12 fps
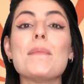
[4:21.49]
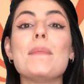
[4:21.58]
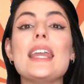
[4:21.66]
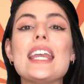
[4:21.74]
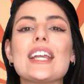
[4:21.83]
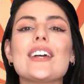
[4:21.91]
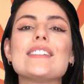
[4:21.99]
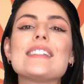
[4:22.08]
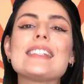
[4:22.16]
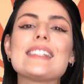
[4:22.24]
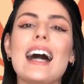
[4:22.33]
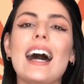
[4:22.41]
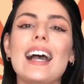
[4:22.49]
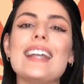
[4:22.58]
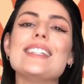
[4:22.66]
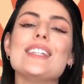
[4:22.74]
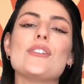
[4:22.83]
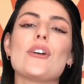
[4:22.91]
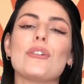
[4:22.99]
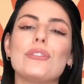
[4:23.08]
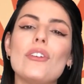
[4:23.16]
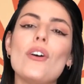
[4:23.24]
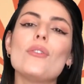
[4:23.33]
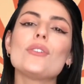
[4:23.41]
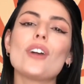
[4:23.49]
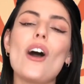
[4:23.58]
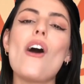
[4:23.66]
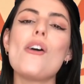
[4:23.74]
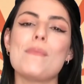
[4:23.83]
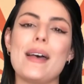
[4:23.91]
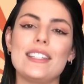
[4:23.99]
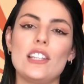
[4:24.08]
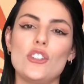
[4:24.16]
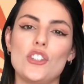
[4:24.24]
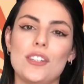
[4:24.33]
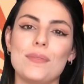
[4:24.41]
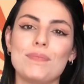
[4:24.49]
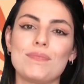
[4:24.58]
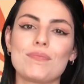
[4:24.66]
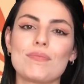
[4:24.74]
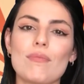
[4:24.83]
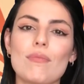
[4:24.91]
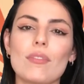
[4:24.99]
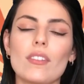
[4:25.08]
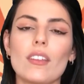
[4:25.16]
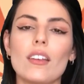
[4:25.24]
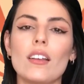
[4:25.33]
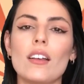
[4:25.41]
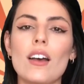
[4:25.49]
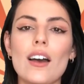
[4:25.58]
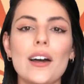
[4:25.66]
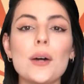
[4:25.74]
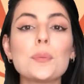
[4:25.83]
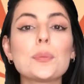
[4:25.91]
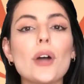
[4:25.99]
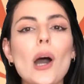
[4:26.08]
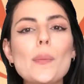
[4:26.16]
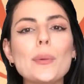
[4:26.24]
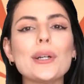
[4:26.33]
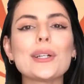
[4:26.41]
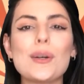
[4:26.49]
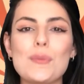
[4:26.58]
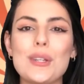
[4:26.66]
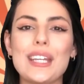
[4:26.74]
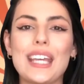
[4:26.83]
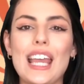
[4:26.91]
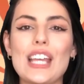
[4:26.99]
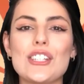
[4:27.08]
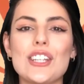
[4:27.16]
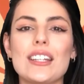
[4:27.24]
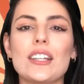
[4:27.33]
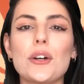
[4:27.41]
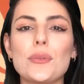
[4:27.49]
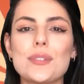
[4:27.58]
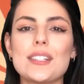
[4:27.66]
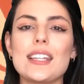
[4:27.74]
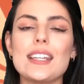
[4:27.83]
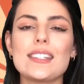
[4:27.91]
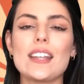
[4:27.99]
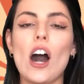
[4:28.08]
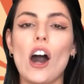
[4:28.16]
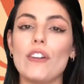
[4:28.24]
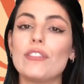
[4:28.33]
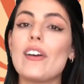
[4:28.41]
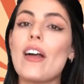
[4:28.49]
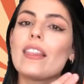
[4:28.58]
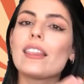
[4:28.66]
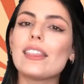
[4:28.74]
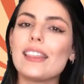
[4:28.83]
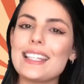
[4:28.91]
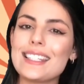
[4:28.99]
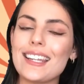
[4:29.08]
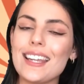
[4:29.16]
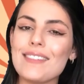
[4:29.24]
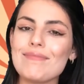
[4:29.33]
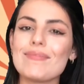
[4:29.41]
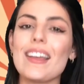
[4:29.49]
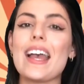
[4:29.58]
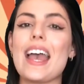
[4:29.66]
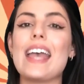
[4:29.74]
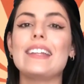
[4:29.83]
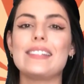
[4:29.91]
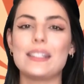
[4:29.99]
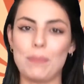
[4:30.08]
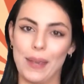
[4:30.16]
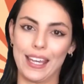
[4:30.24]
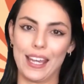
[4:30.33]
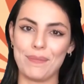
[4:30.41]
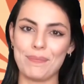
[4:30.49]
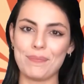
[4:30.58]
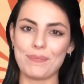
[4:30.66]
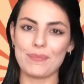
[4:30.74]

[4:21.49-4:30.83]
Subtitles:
Be concise in your phone call messaging. Proper communication consists of listening and speaking.